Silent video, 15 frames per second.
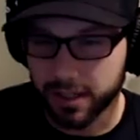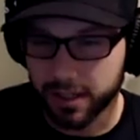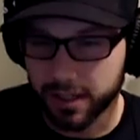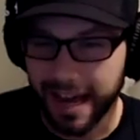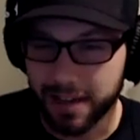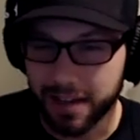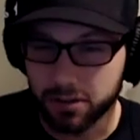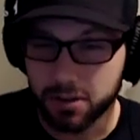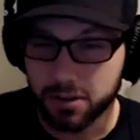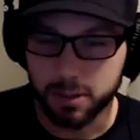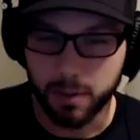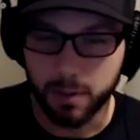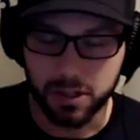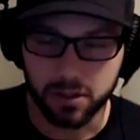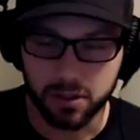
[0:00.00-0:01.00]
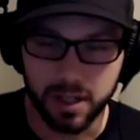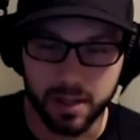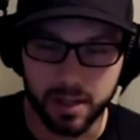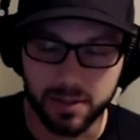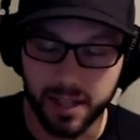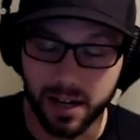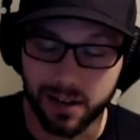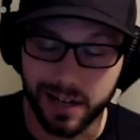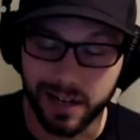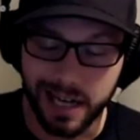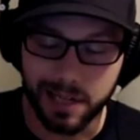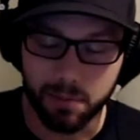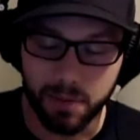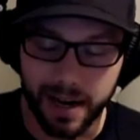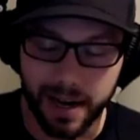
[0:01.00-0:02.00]
has good special teams. They are not
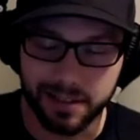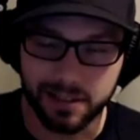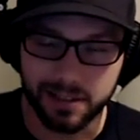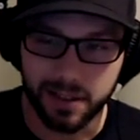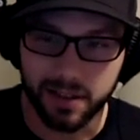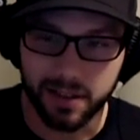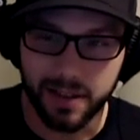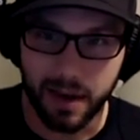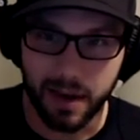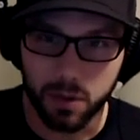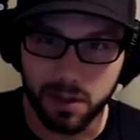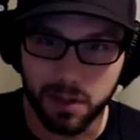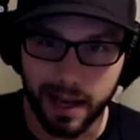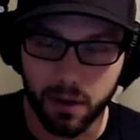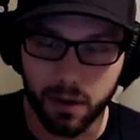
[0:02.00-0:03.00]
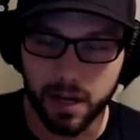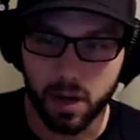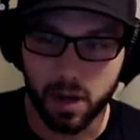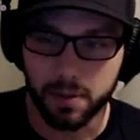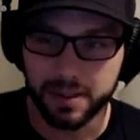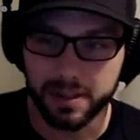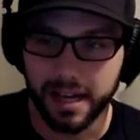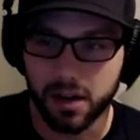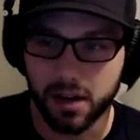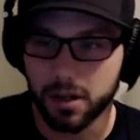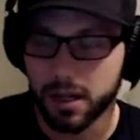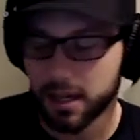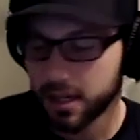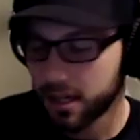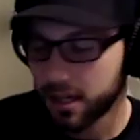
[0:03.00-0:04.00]
Nebraska. That would help us out.
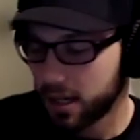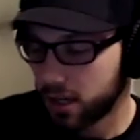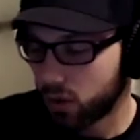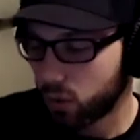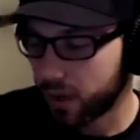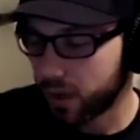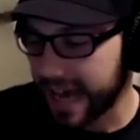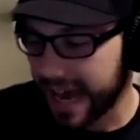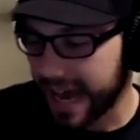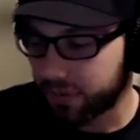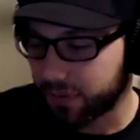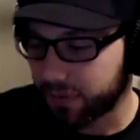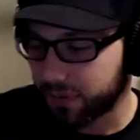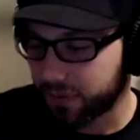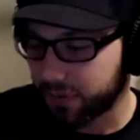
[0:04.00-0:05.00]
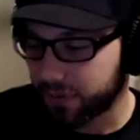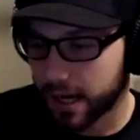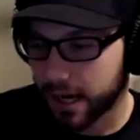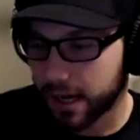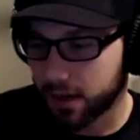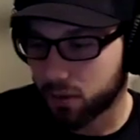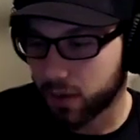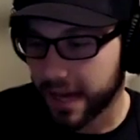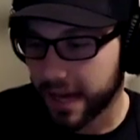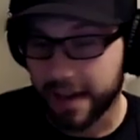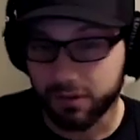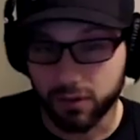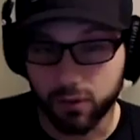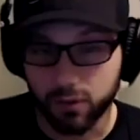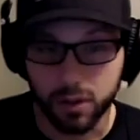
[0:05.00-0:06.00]
We have
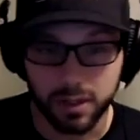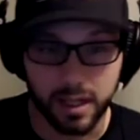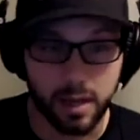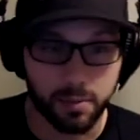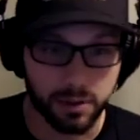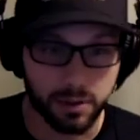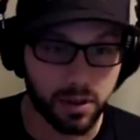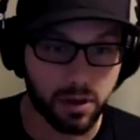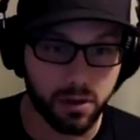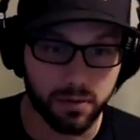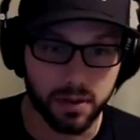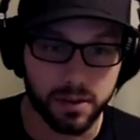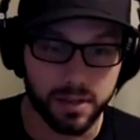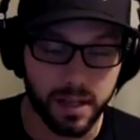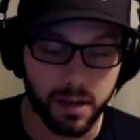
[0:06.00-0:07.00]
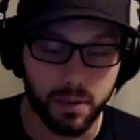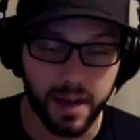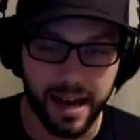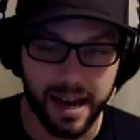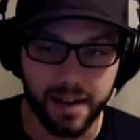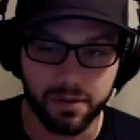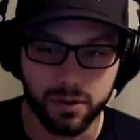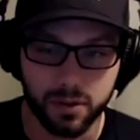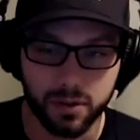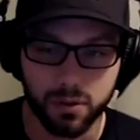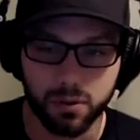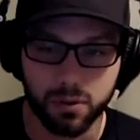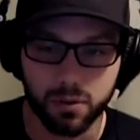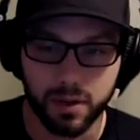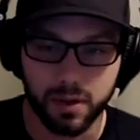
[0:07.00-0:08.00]
to force a couple turnovers, and we have
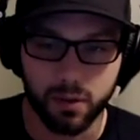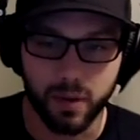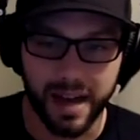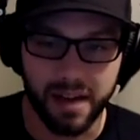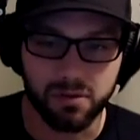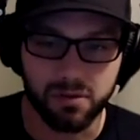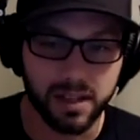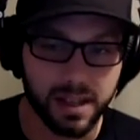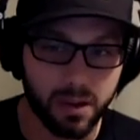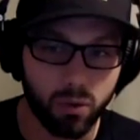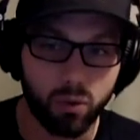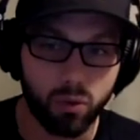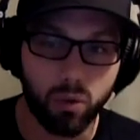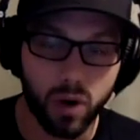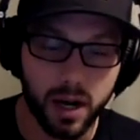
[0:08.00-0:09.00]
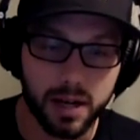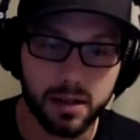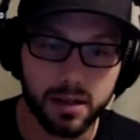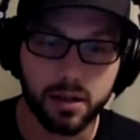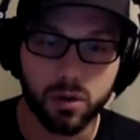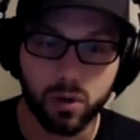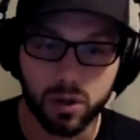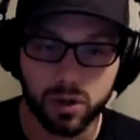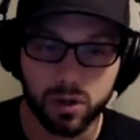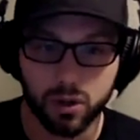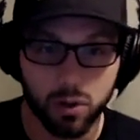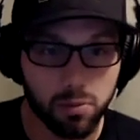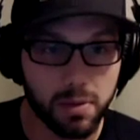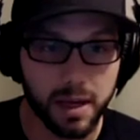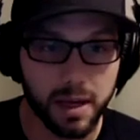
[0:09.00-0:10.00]
to get 1 or
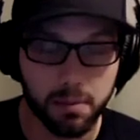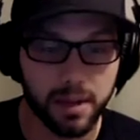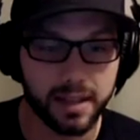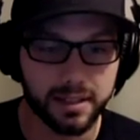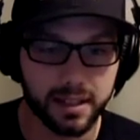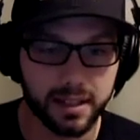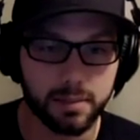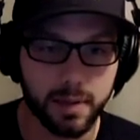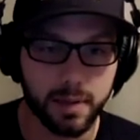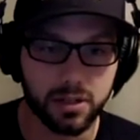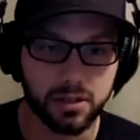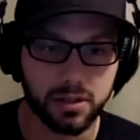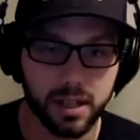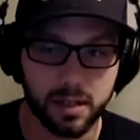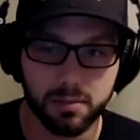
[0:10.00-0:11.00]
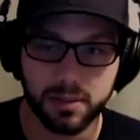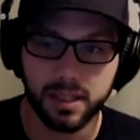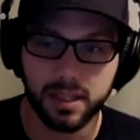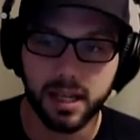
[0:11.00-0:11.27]
2 big plays on special teams.